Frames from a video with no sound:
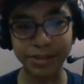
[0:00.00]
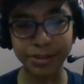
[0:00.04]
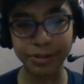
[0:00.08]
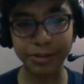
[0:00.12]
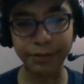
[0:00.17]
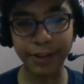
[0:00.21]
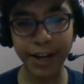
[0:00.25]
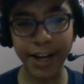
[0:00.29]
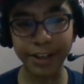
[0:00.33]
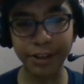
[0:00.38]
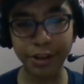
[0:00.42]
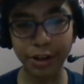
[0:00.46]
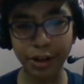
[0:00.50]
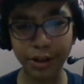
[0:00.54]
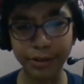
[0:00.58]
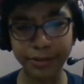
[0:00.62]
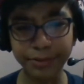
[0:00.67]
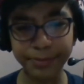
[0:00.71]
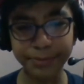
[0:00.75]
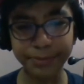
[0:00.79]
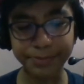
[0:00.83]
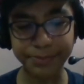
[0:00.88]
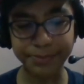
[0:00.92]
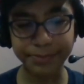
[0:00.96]
So why not?
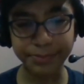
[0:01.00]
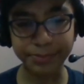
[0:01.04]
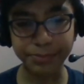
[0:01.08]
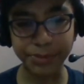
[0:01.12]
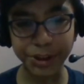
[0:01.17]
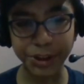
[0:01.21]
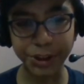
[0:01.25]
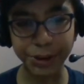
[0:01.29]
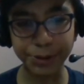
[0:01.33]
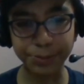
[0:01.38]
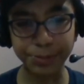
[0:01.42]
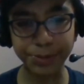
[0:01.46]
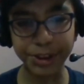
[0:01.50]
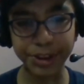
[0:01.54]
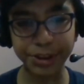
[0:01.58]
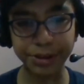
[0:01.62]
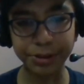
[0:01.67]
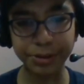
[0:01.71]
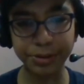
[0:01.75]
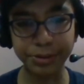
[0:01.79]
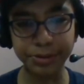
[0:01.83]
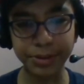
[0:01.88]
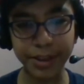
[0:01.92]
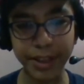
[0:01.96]
Bishop
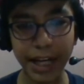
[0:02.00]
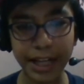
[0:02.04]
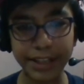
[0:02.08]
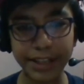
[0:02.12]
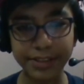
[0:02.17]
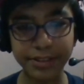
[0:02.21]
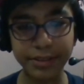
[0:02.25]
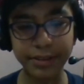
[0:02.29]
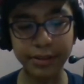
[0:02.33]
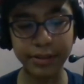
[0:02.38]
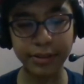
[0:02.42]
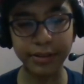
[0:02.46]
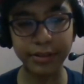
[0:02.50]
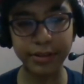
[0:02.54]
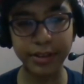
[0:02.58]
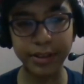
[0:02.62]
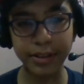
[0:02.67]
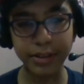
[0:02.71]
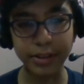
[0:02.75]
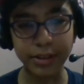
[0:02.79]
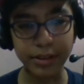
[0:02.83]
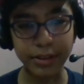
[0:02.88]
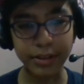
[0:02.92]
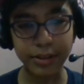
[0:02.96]
g2, castle.
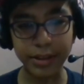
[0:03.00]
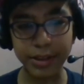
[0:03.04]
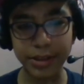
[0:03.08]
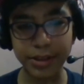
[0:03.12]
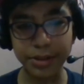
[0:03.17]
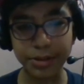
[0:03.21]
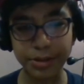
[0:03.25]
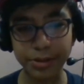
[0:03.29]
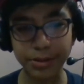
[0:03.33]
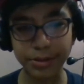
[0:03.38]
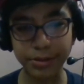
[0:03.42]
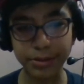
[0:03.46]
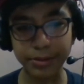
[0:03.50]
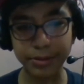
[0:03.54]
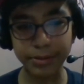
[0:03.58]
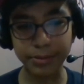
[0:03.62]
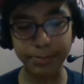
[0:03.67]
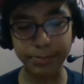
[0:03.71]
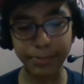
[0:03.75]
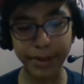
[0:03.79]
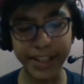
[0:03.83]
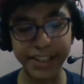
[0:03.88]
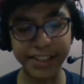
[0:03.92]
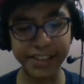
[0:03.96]
So
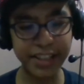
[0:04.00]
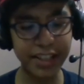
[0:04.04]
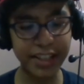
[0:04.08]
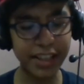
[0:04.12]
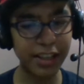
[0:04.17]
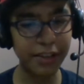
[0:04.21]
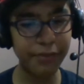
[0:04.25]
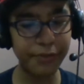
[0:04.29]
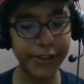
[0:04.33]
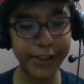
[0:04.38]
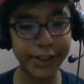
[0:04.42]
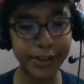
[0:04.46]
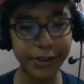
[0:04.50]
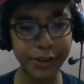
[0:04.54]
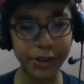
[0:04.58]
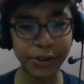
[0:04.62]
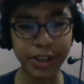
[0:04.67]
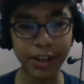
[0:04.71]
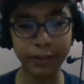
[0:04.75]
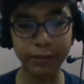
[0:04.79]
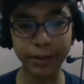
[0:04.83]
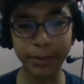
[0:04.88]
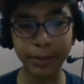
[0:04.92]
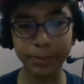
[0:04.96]
basically, we need to
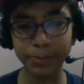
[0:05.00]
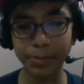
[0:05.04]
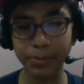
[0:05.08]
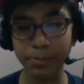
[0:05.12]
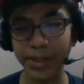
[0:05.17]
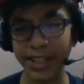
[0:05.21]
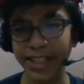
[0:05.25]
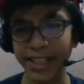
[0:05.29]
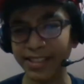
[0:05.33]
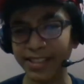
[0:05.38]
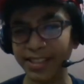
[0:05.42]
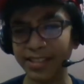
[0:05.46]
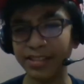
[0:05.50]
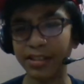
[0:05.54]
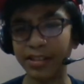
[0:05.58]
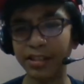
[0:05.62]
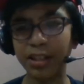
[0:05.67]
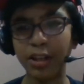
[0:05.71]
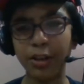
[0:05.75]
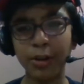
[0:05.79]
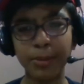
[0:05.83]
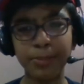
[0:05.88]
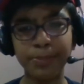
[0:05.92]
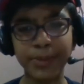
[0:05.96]
develop the pieces in
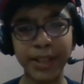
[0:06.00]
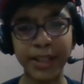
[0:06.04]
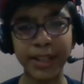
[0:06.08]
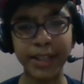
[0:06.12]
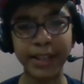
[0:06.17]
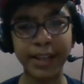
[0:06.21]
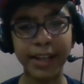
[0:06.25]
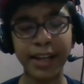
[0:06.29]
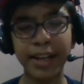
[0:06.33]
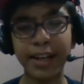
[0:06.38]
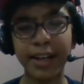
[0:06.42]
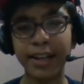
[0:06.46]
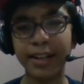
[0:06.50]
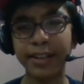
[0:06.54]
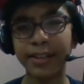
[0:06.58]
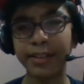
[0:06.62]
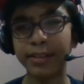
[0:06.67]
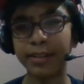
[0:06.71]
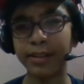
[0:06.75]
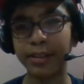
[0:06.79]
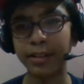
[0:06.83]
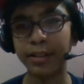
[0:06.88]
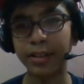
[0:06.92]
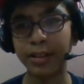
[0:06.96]
the opening, and
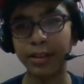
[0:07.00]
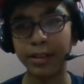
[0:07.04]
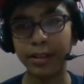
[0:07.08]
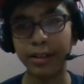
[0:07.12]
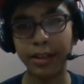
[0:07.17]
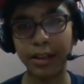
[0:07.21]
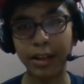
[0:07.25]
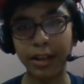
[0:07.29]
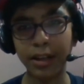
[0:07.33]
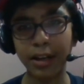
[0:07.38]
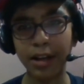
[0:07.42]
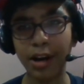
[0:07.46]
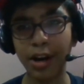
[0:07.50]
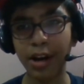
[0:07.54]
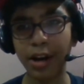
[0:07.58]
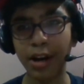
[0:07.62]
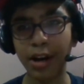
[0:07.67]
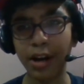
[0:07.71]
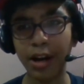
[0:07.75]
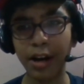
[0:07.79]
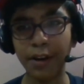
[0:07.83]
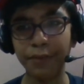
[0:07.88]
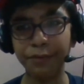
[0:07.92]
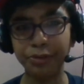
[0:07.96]

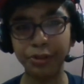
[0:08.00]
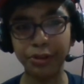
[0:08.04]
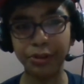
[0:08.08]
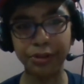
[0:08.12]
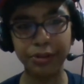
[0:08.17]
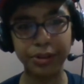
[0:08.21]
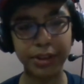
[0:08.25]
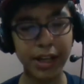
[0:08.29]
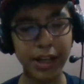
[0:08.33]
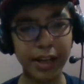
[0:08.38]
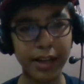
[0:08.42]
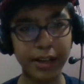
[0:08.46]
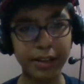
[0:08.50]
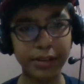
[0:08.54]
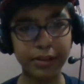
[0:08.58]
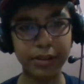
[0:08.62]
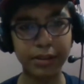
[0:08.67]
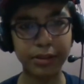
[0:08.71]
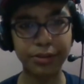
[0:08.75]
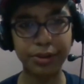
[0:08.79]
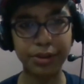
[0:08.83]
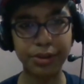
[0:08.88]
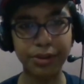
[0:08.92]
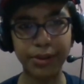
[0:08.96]
after that,
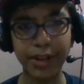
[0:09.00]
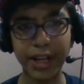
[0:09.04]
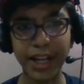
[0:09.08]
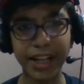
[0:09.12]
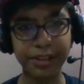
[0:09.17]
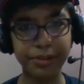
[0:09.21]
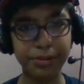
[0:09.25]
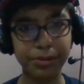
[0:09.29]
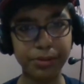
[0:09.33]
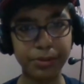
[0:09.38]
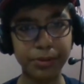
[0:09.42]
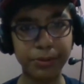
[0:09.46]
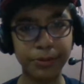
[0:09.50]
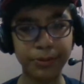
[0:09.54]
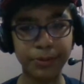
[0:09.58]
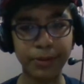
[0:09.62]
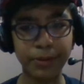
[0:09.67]
try to